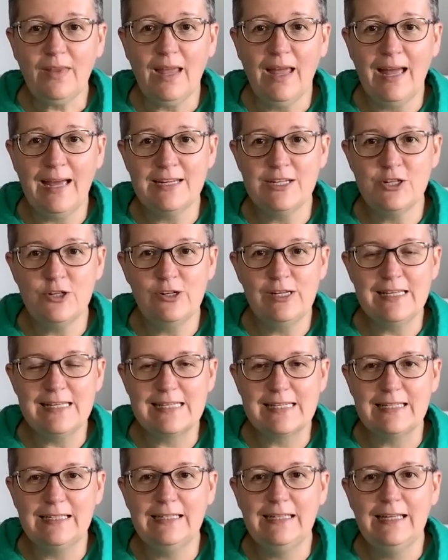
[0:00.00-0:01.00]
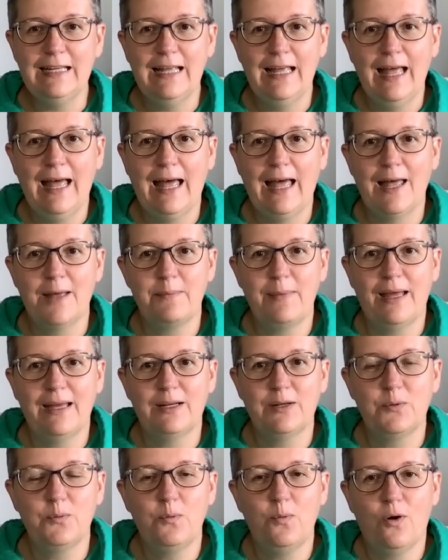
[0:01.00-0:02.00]
as you listen
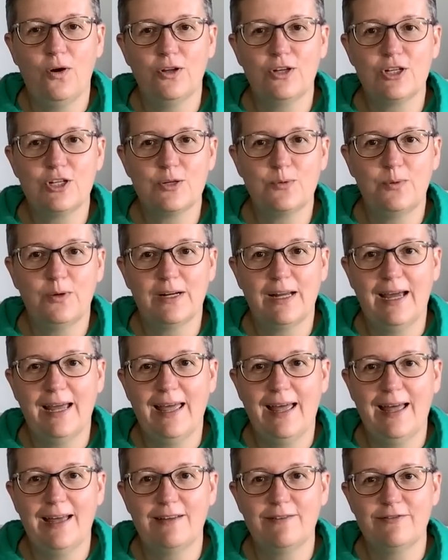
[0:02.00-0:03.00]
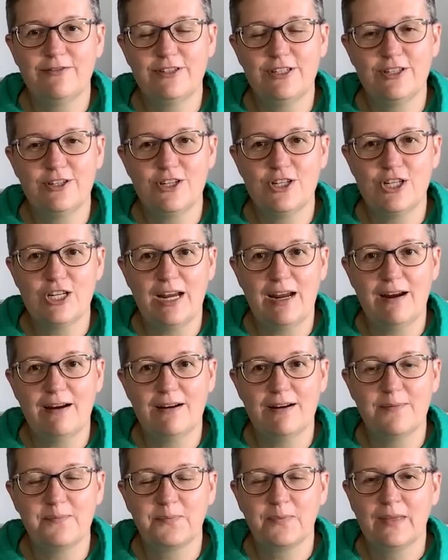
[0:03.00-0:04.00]
and watch what I have to
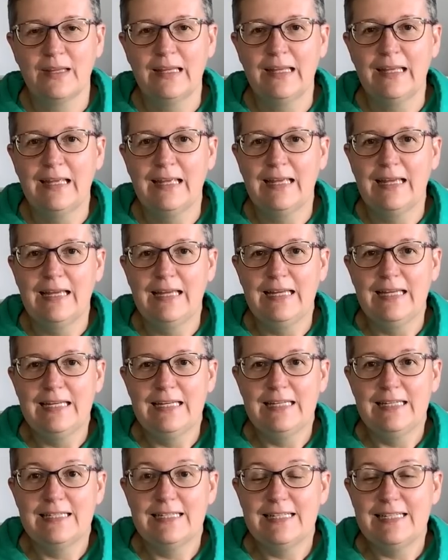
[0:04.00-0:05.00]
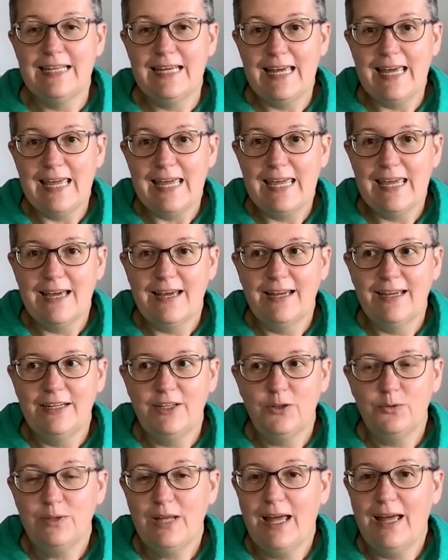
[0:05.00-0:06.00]
share. Today I
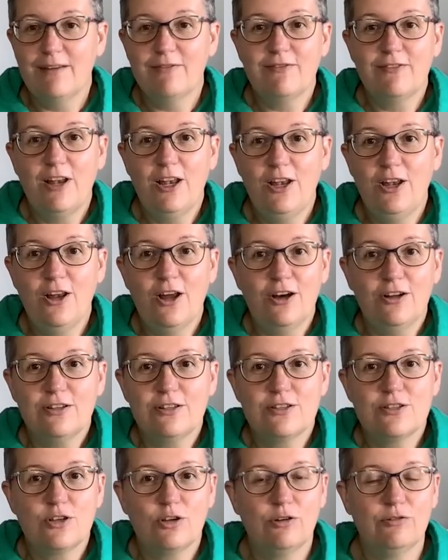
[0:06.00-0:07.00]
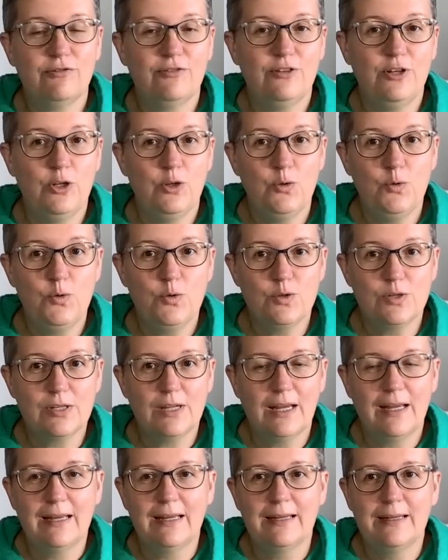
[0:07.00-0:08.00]
don't have lots of news
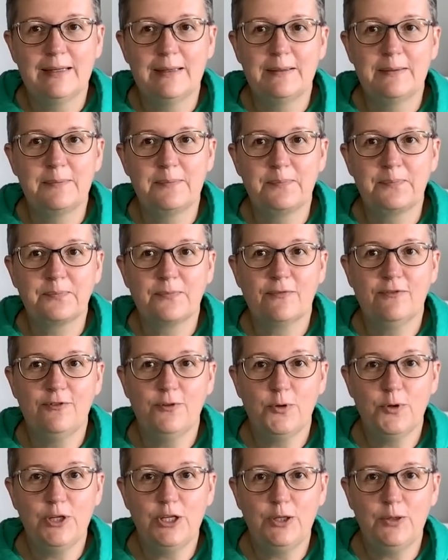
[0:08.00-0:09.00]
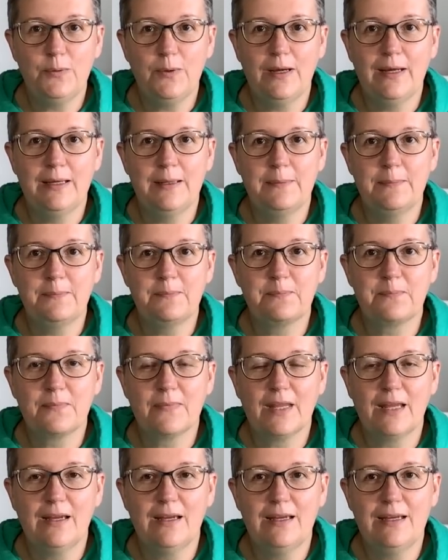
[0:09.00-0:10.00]
for you.
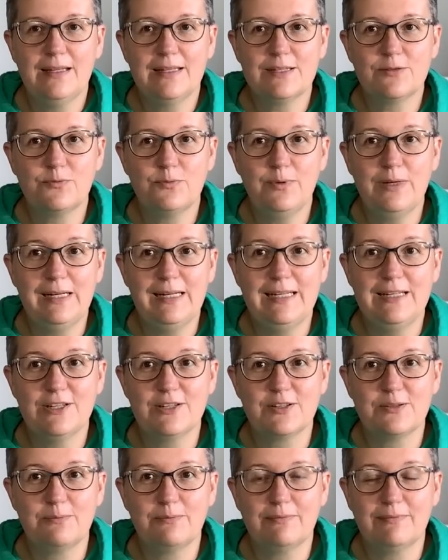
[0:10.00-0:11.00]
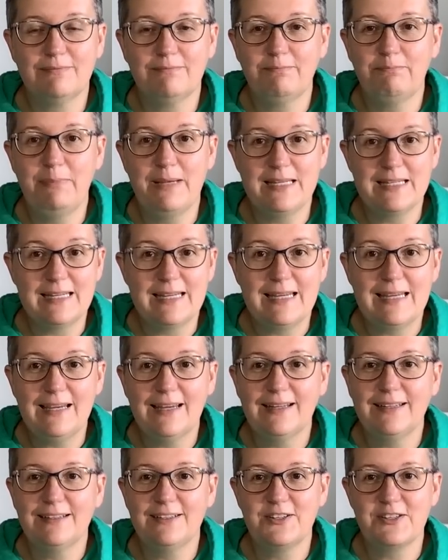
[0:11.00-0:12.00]
It's really just busy
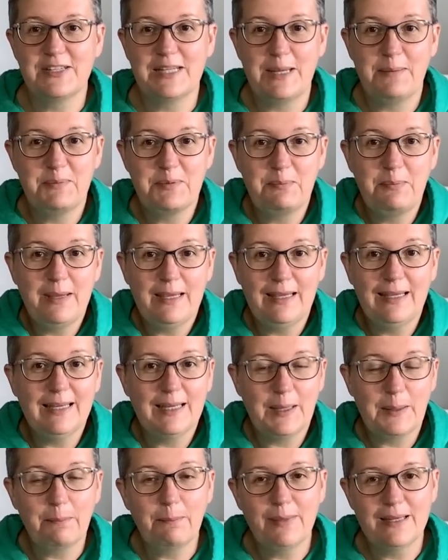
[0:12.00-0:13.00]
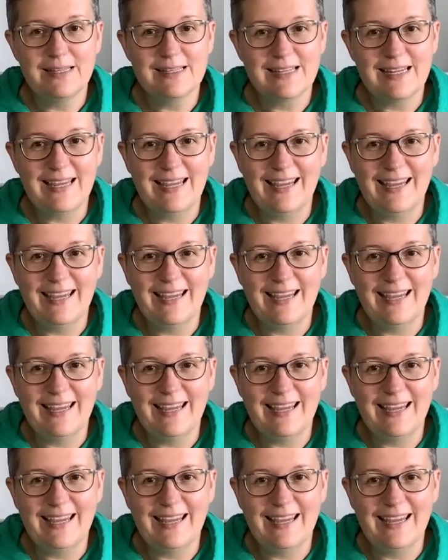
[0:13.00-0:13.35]
and just keeps being busy